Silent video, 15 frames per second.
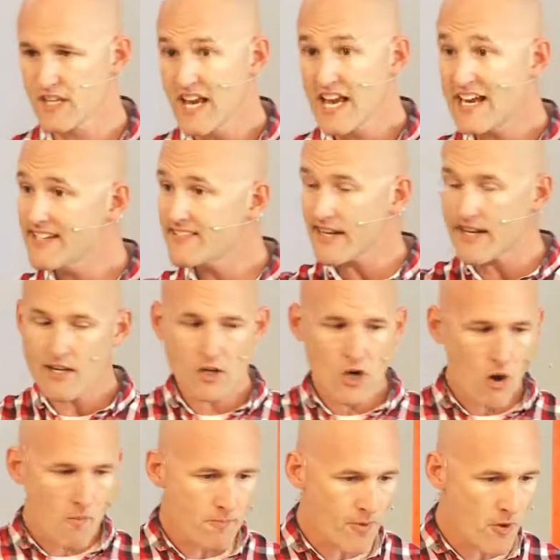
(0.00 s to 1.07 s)
He's
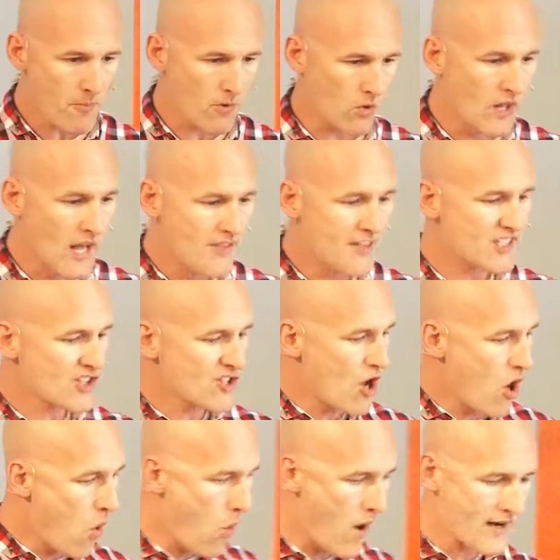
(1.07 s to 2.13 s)
incomparable. There's
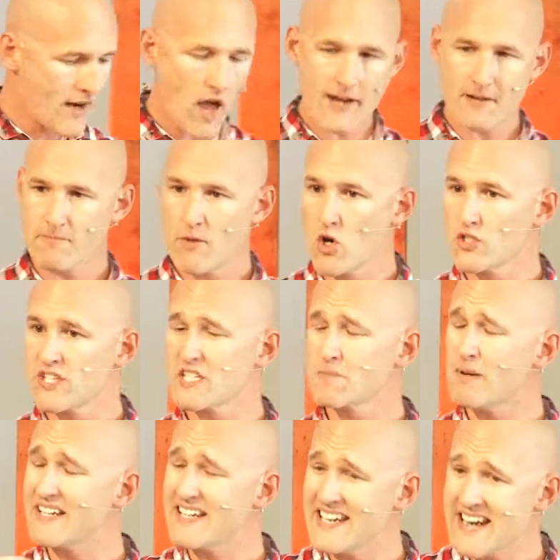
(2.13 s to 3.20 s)
no one like Moses,
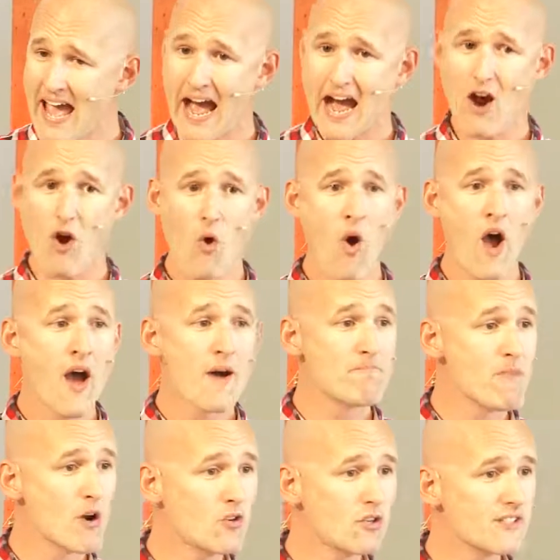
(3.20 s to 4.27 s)
but now
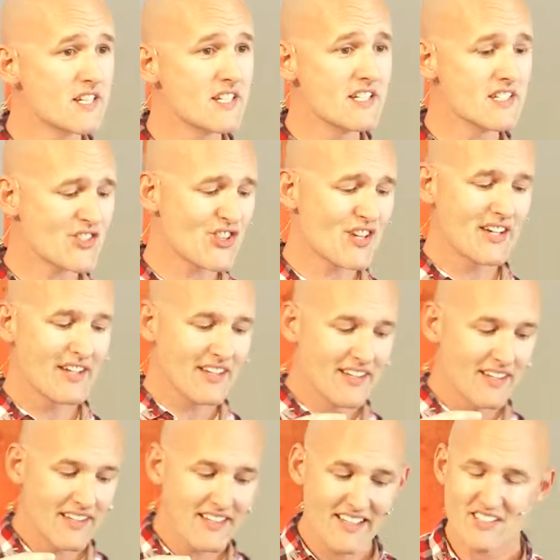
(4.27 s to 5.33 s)
Moses
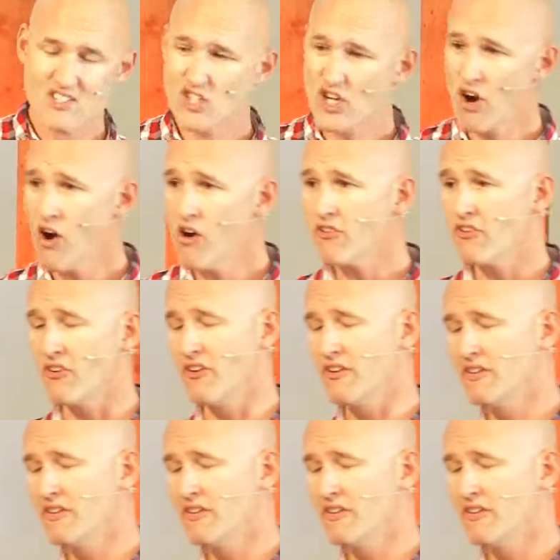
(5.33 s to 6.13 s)
is gone.